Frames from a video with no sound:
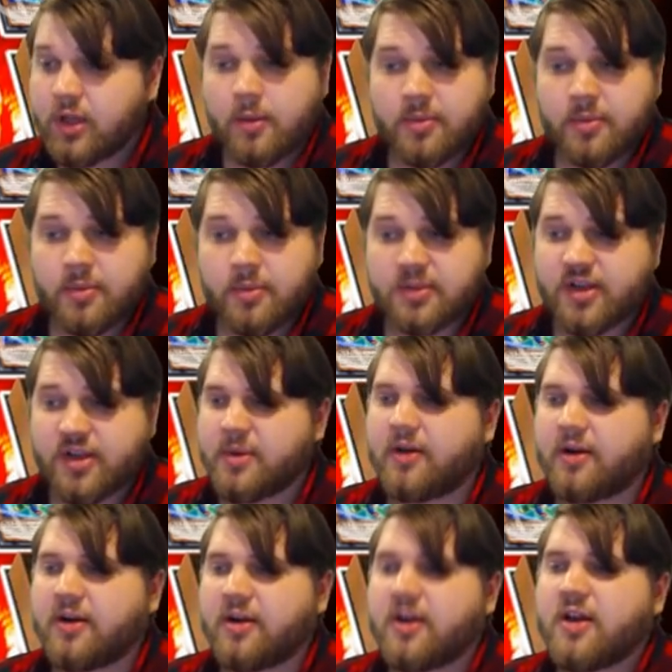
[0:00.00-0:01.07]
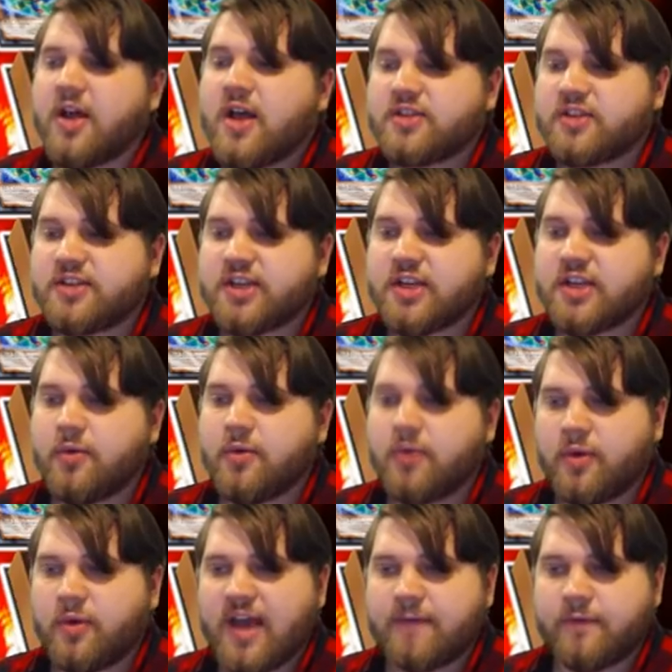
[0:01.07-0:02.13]
But so, from here, to continue on,
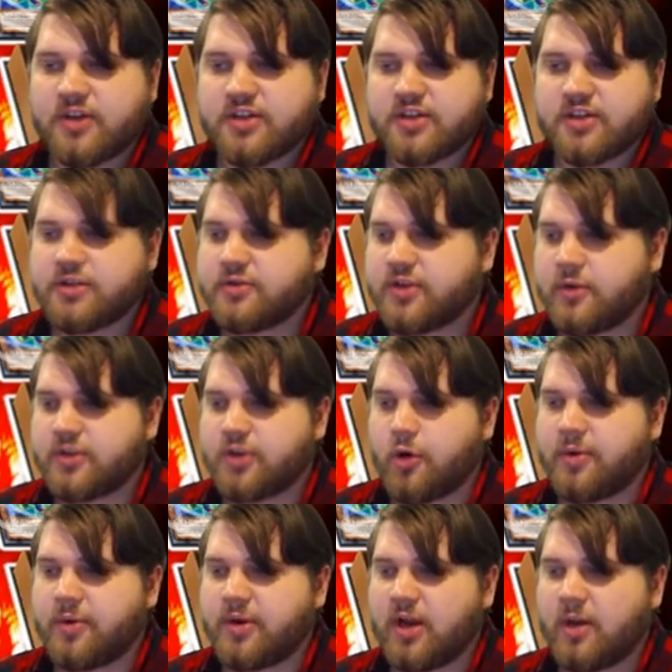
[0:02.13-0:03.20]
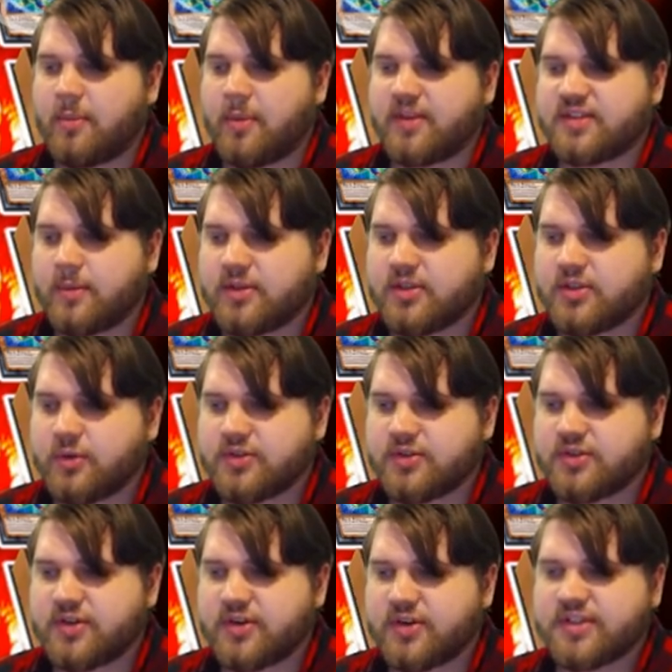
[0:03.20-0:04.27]
we have fresh new zones opened up by the Summon
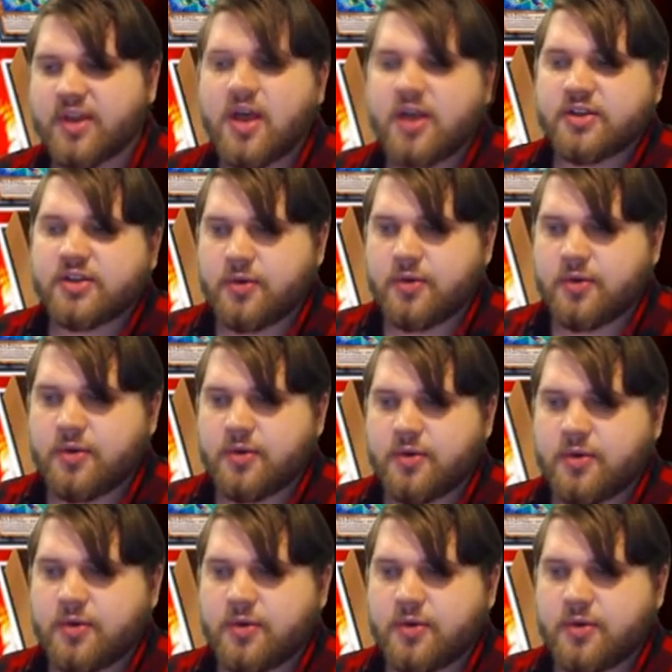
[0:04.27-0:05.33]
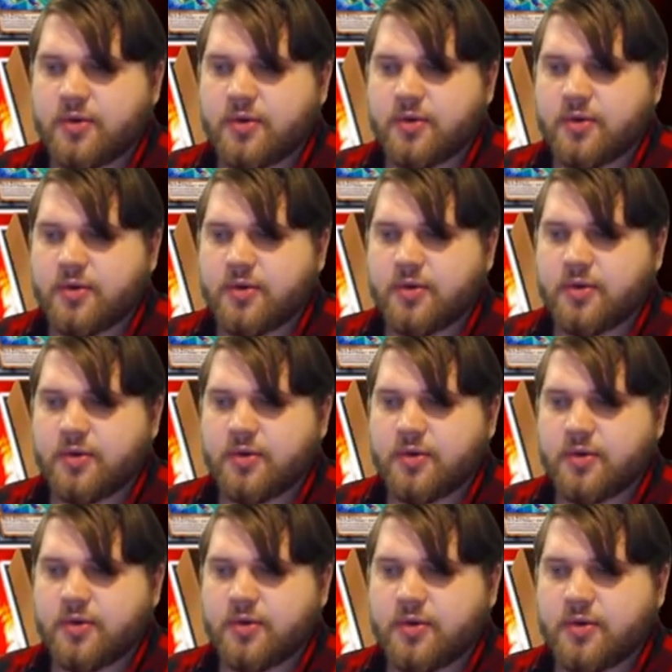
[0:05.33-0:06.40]
Sorceress, so you activate the Gem-Knight Fusion,
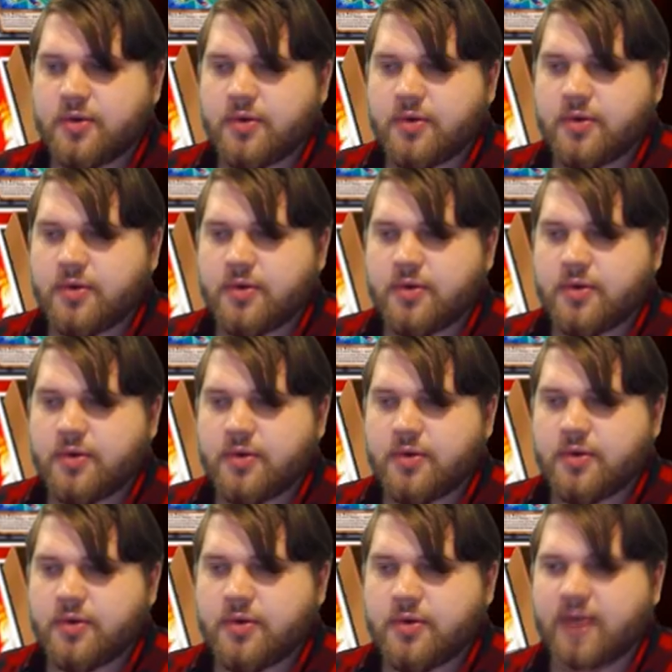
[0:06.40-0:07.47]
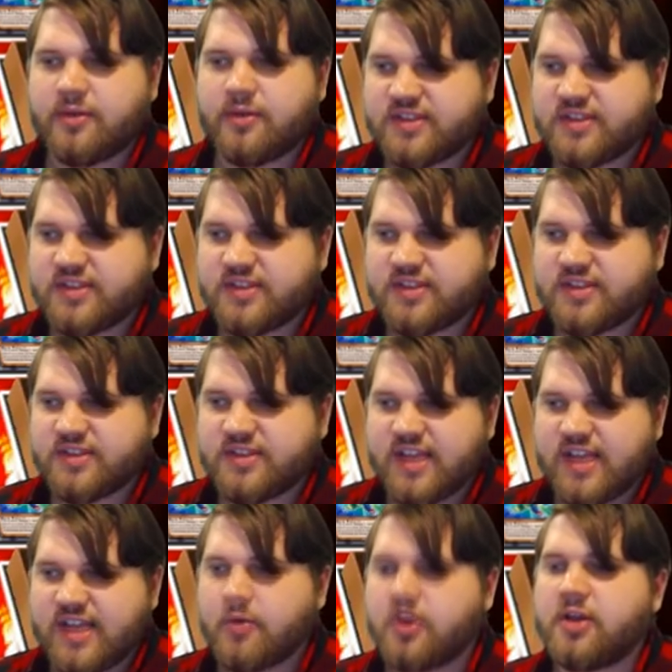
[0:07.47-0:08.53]
and you go into that Zirconia again. The same
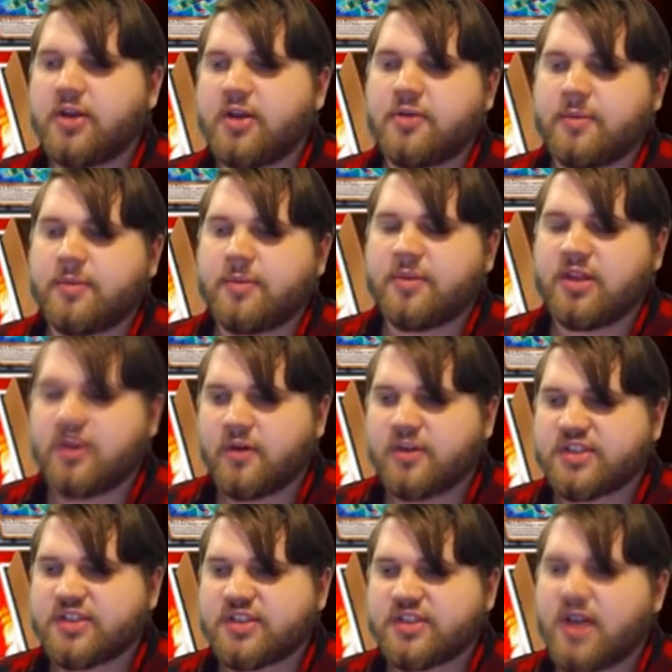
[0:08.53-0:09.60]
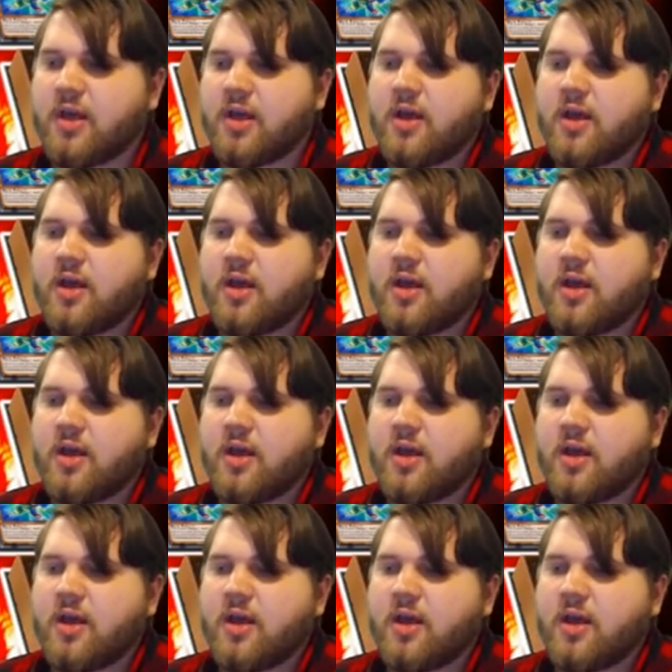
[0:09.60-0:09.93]
Zirconia you summoned the first time,